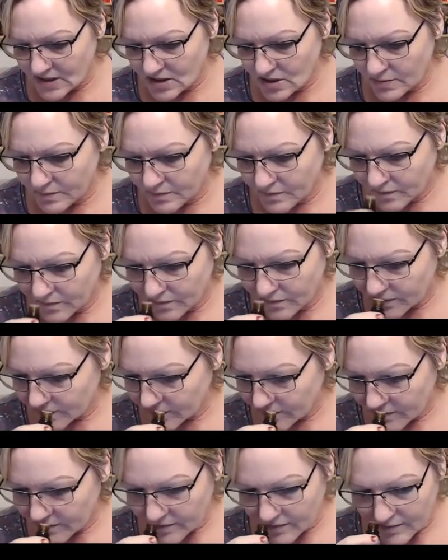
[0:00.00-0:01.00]
to,
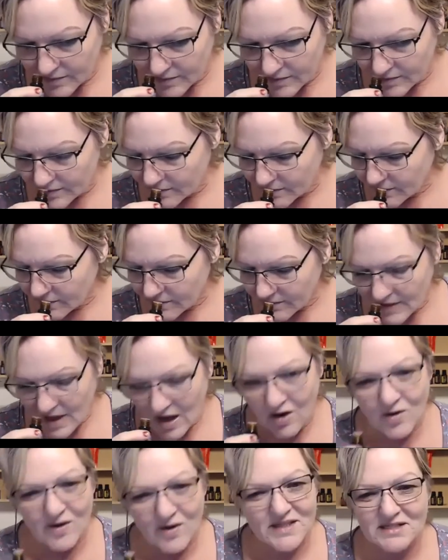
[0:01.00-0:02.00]

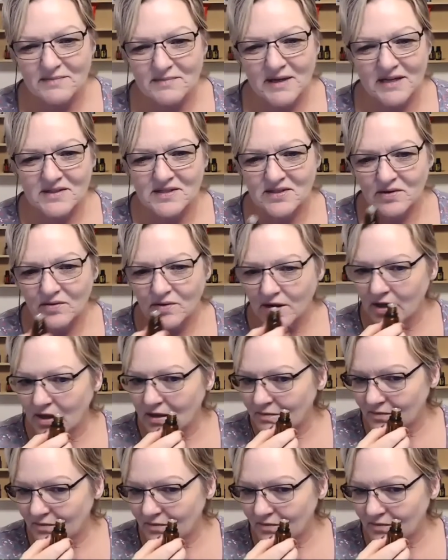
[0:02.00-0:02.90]
oh, it smells so good.